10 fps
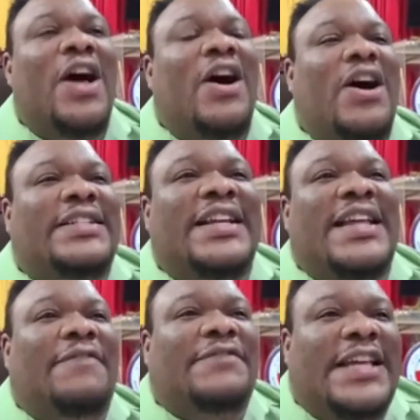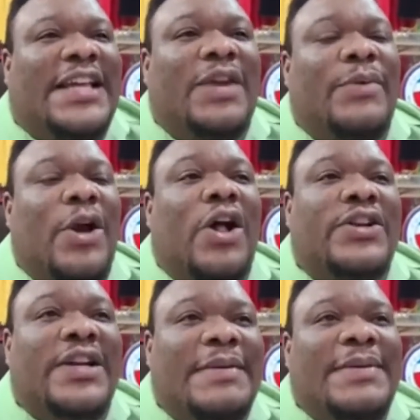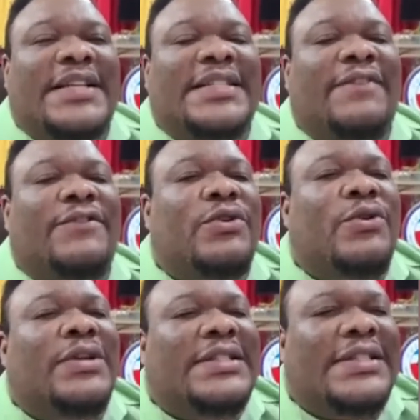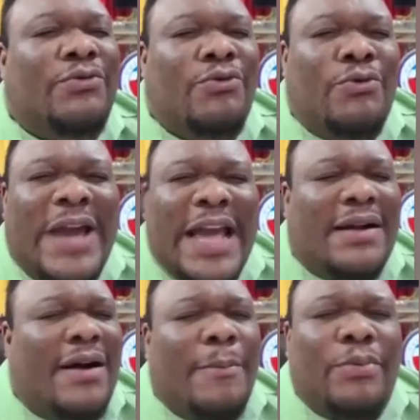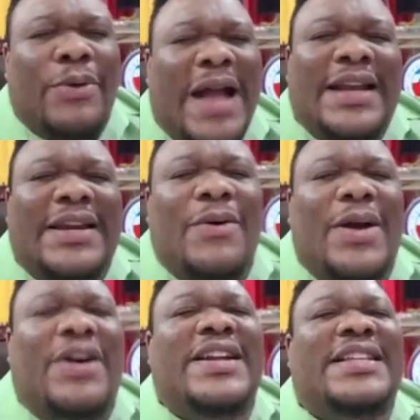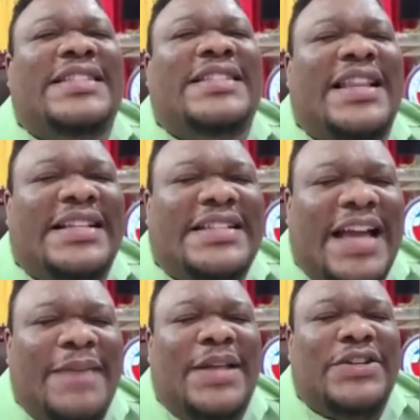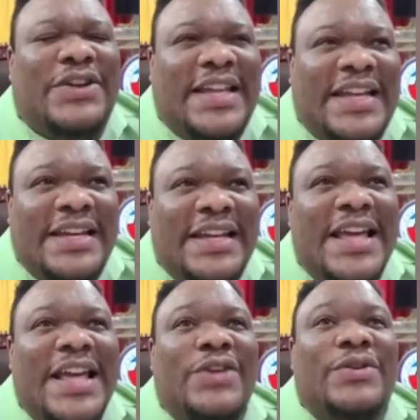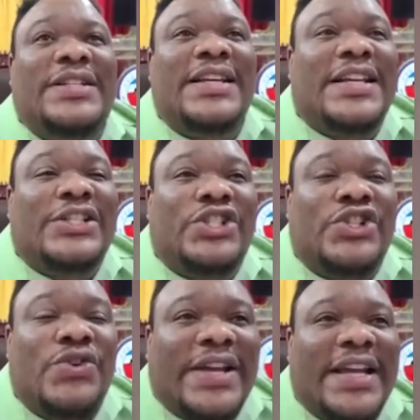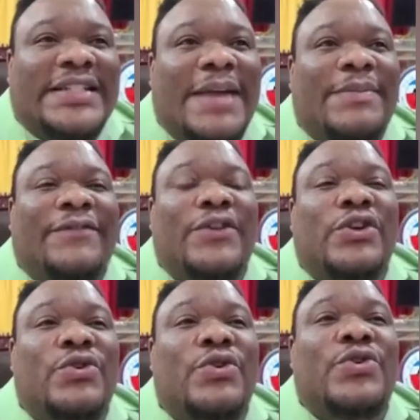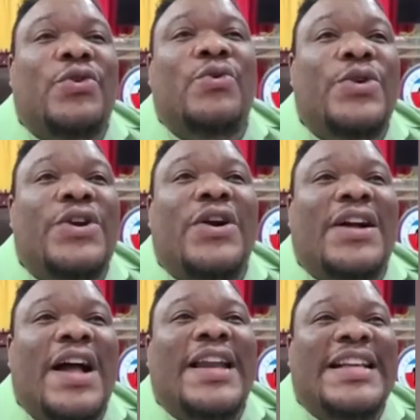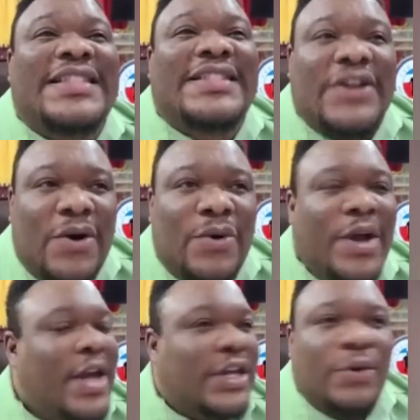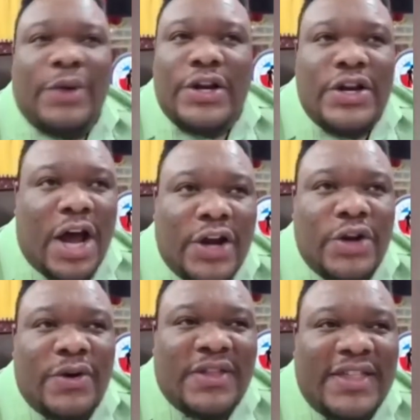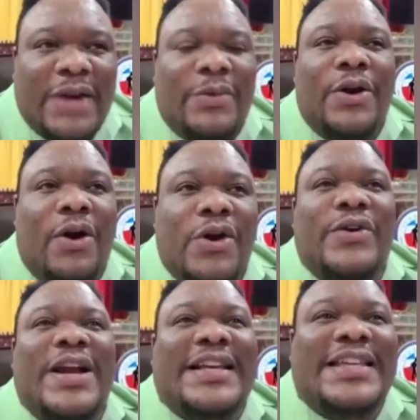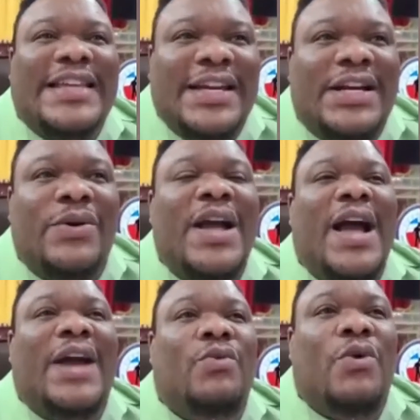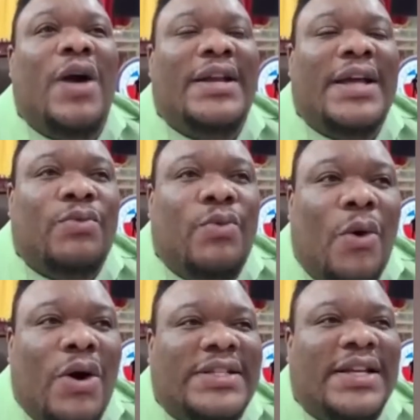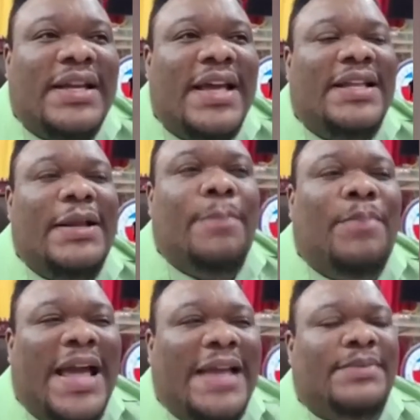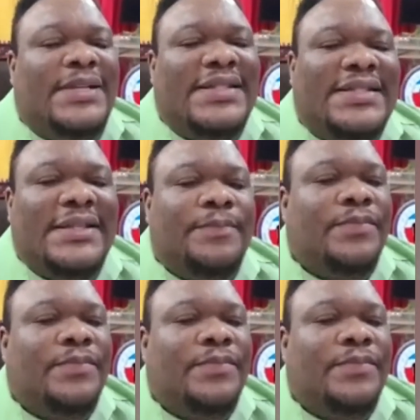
until they have taken away all your liberties. If you don't wake up right now and understand the time that you're in, you don't think it's joking time. If you don't know who your God is now, you will not know then when hungry will kill you and water your pipes. Listen,